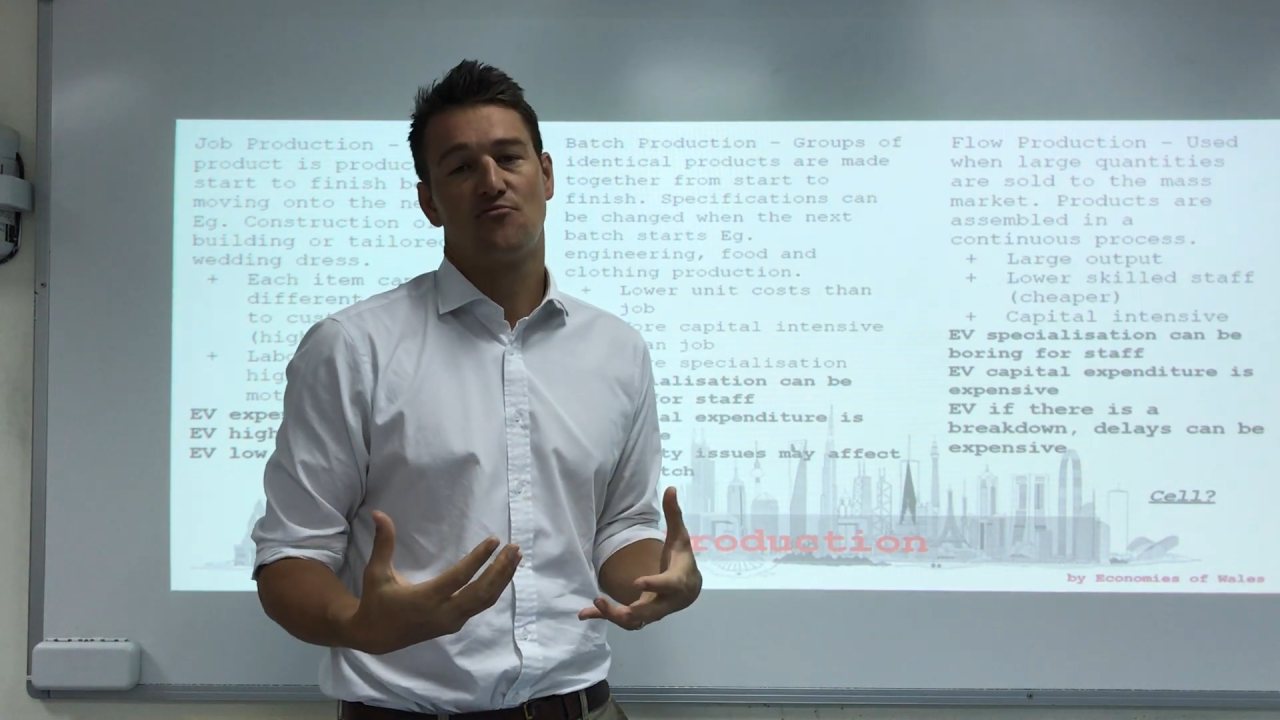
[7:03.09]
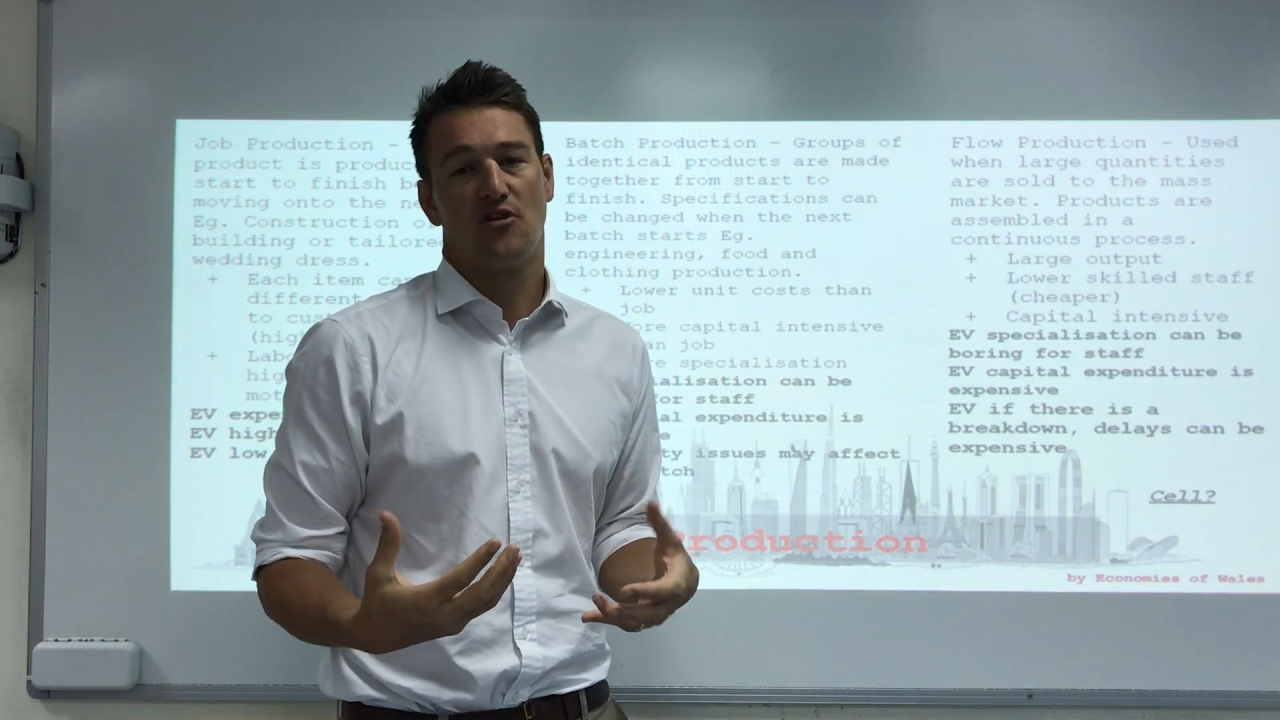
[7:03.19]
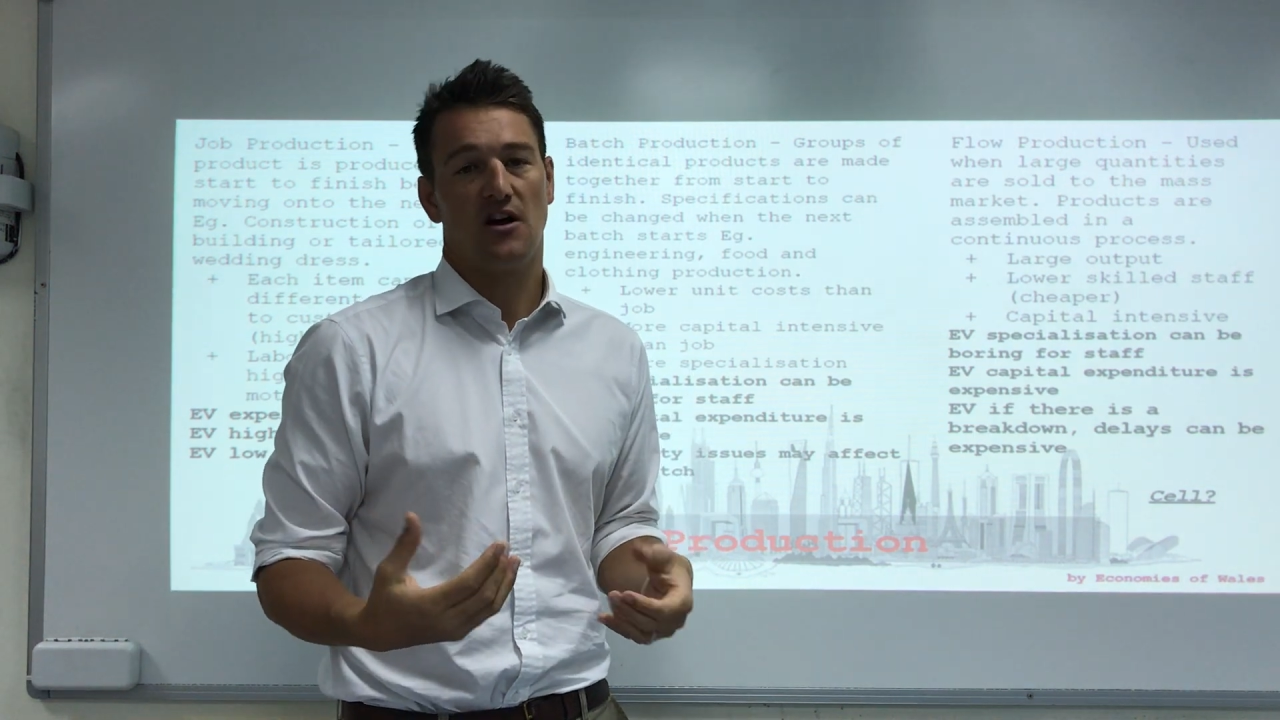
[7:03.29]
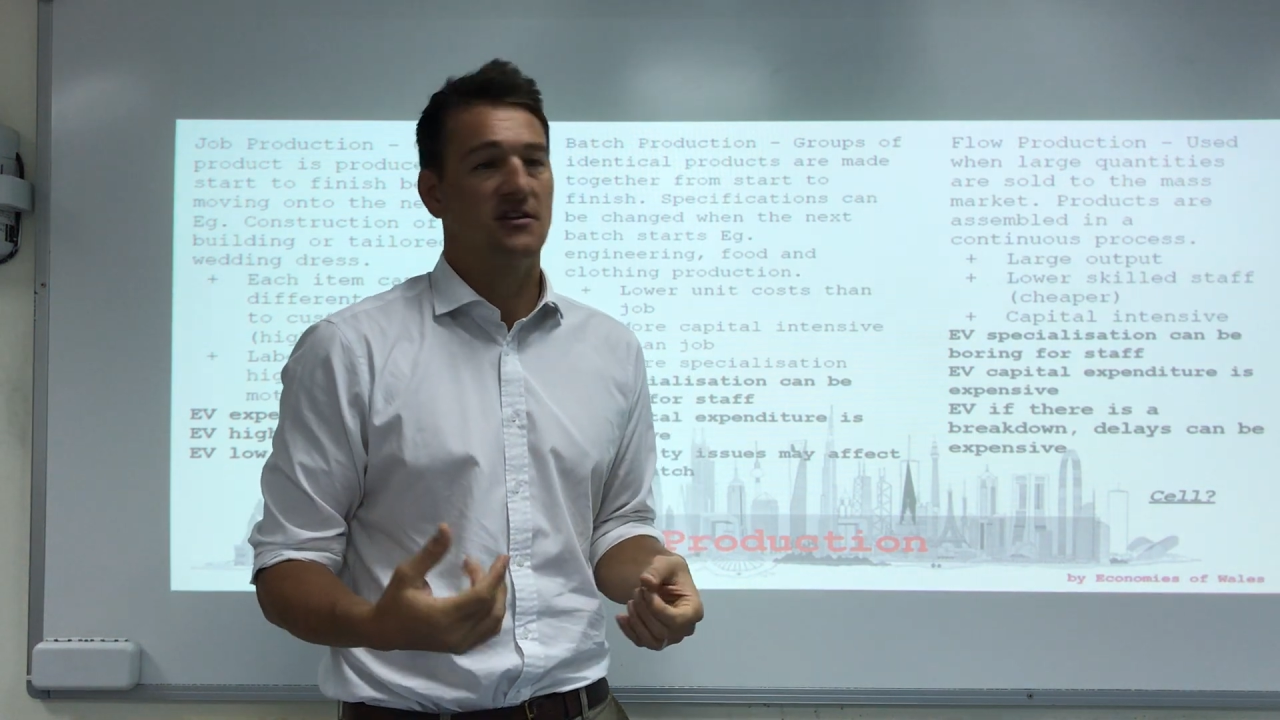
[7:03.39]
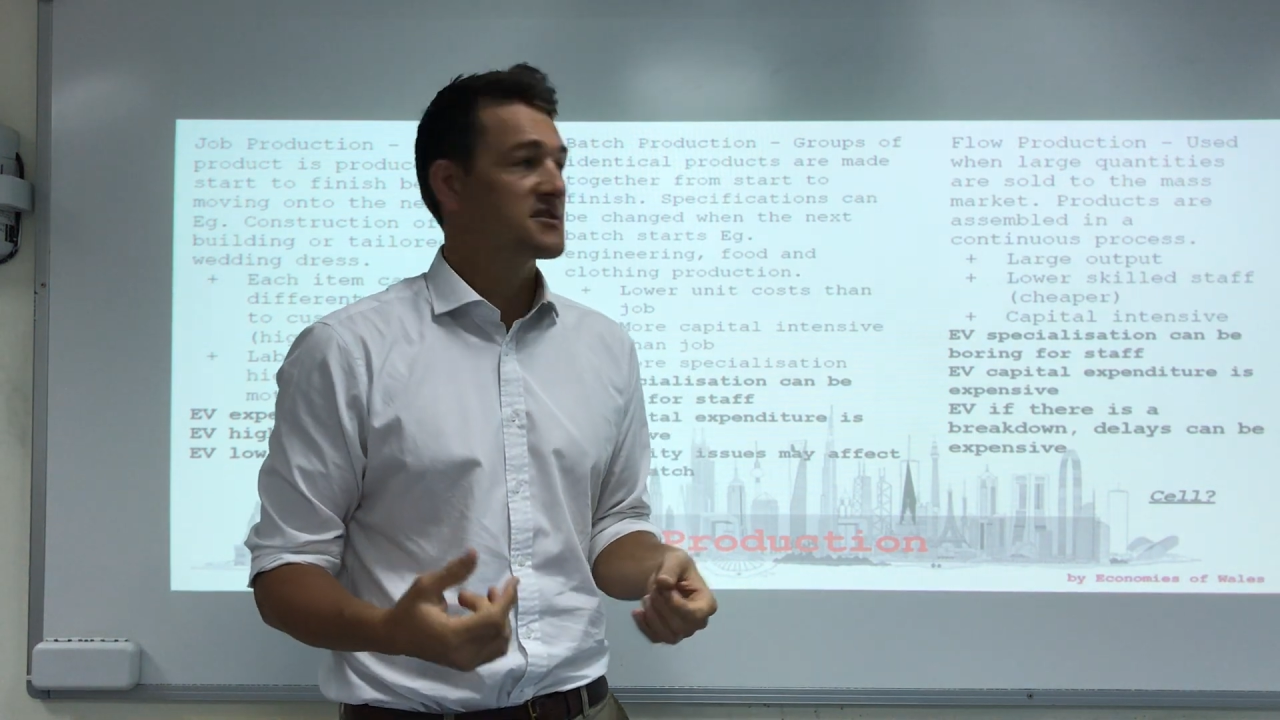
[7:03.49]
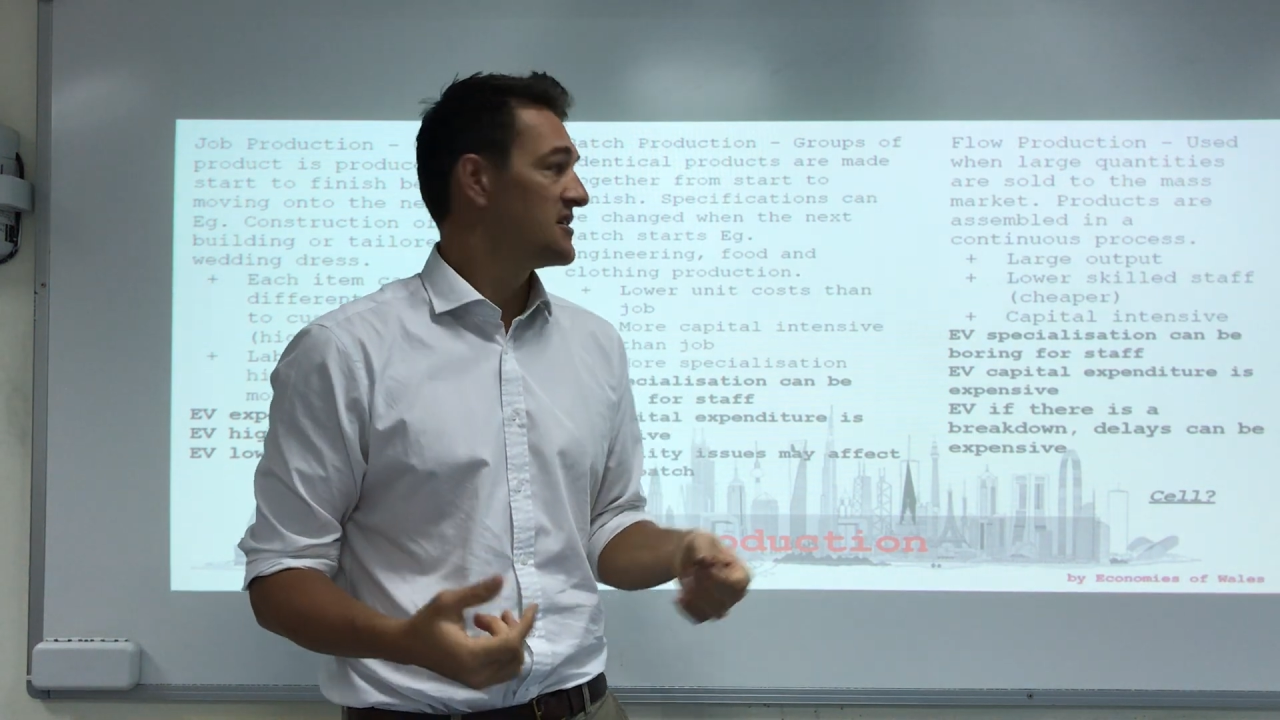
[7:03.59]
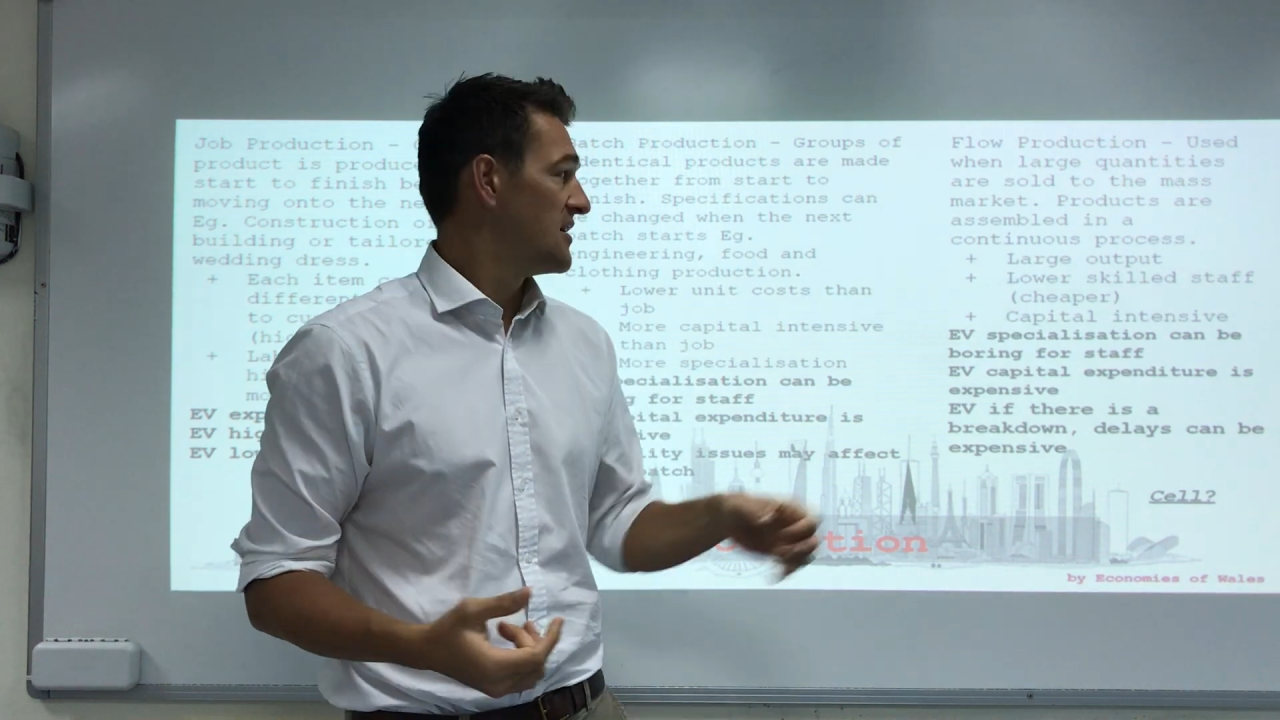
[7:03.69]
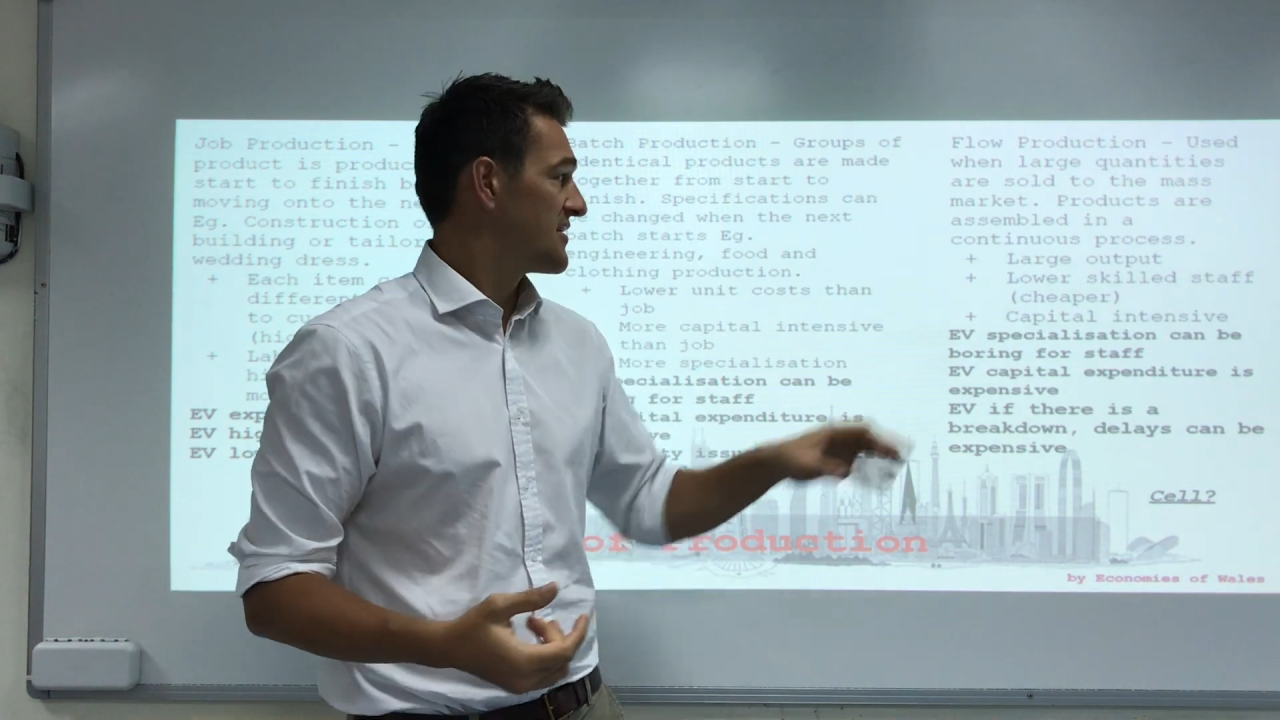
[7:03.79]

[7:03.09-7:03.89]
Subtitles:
product.